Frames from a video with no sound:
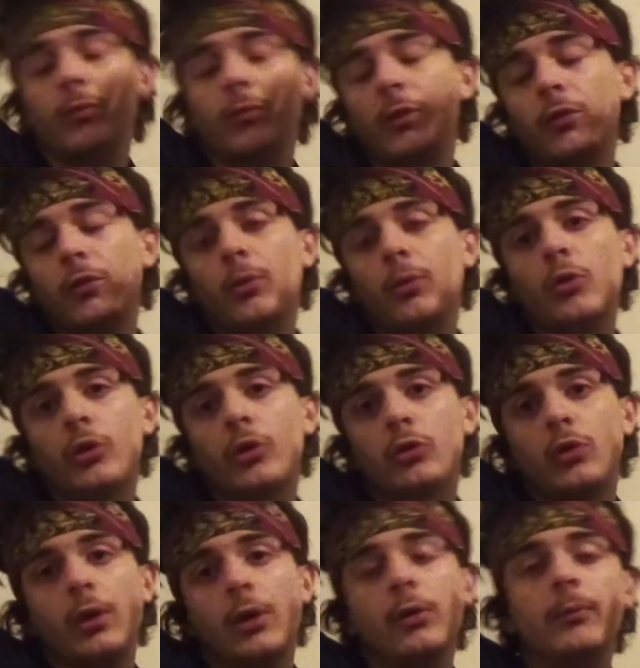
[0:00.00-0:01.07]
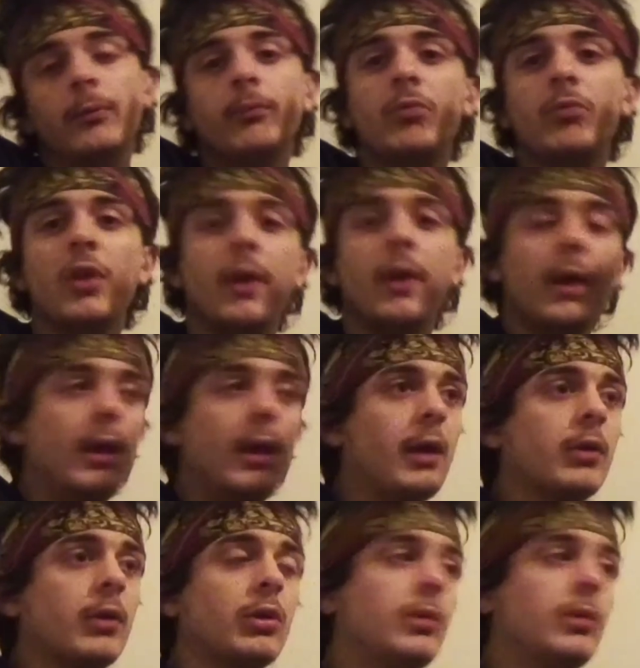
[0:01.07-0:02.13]
from Ozark Trail.
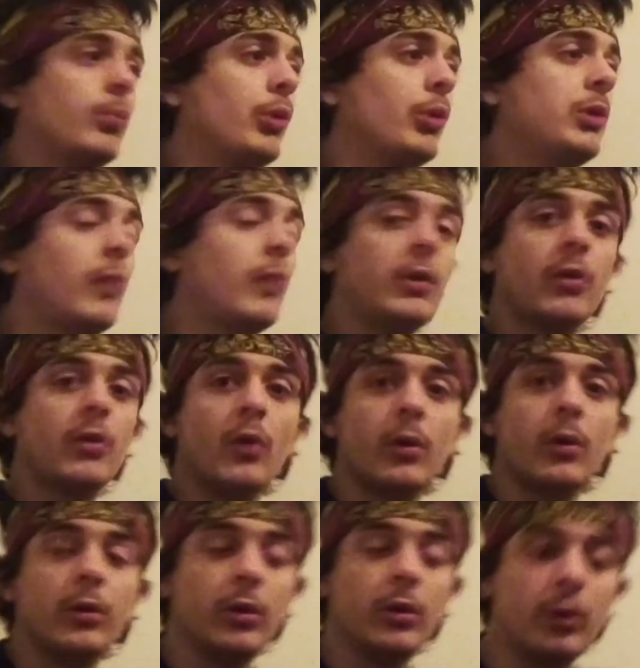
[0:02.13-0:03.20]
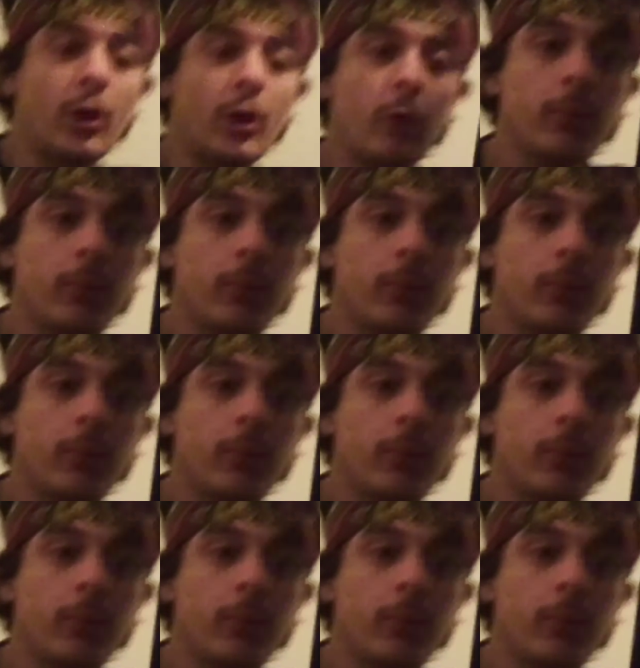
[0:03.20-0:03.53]
Pretty great tarp.